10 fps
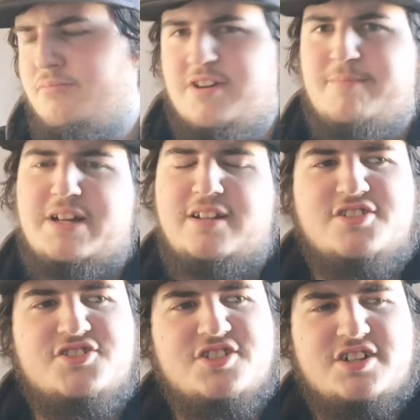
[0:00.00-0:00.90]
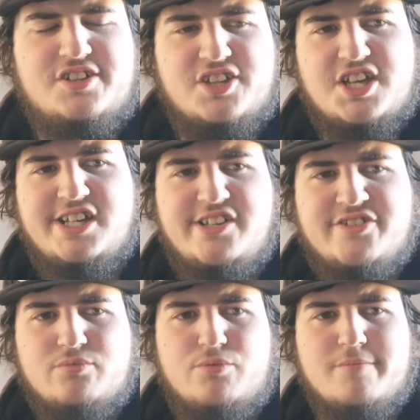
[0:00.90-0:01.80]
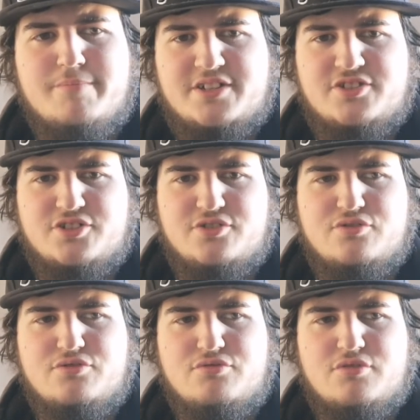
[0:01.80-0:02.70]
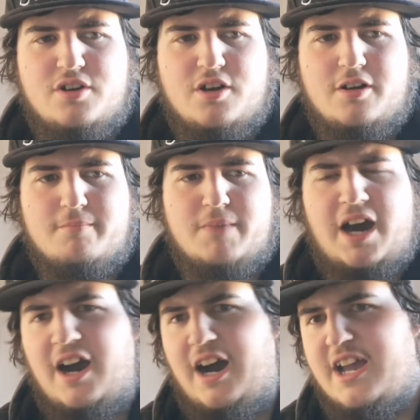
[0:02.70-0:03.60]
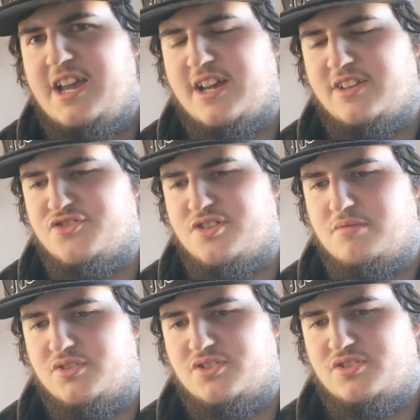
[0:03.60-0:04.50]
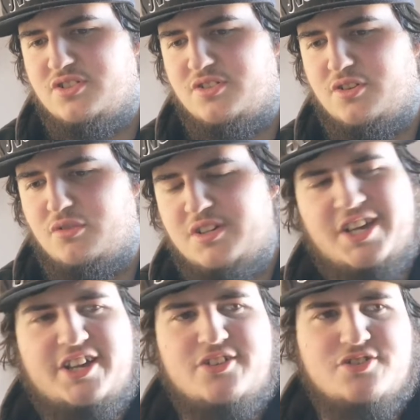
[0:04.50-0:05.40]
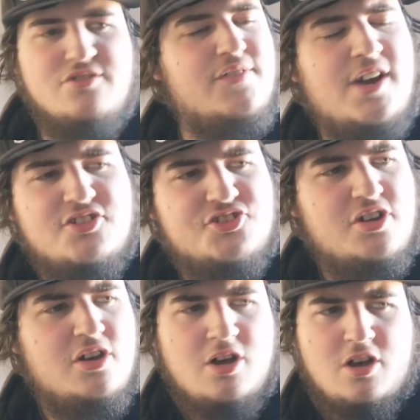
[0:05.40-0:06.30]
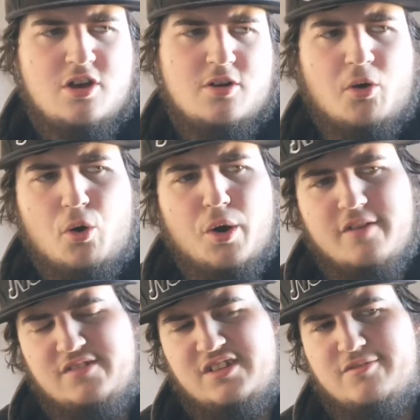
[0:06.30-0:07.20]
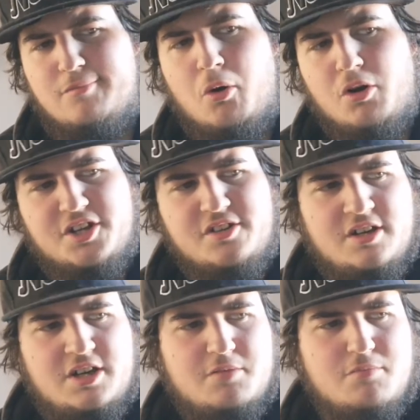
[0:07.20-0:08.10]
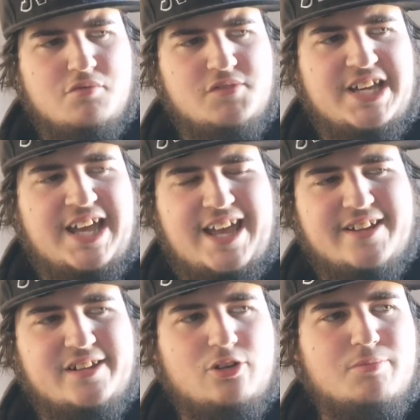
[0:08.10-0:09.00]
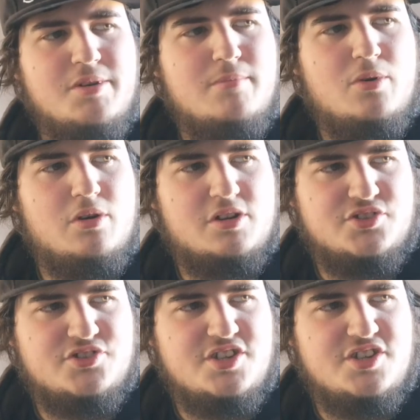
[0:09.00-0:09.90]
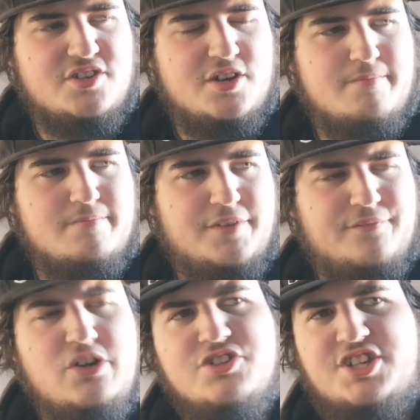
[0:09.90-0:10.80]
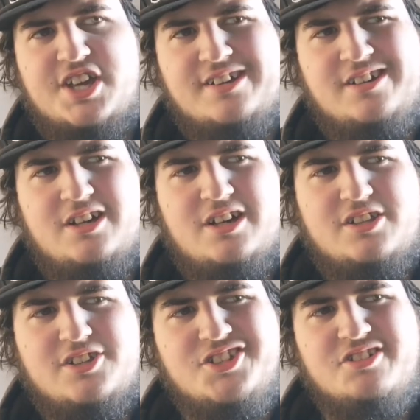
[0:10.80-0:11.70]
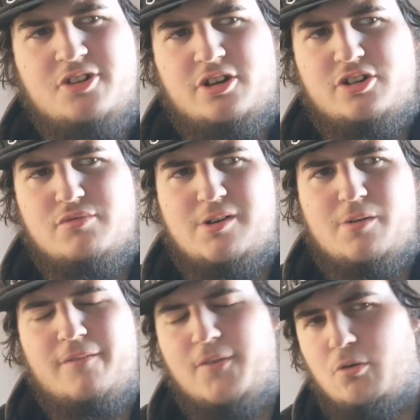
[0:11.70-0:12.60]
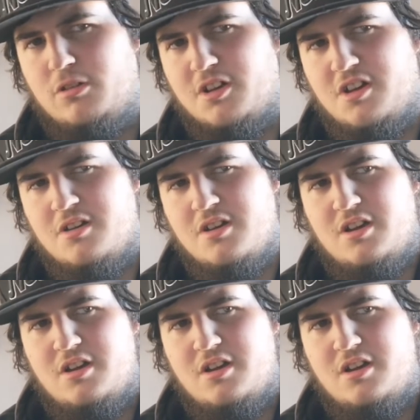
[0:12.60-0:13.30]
Brie Bella's knees were a bit too high and she was, kicking too fast, or if Liv Morgan moved her head a little bit more because the first kick that didn't knock her out fully,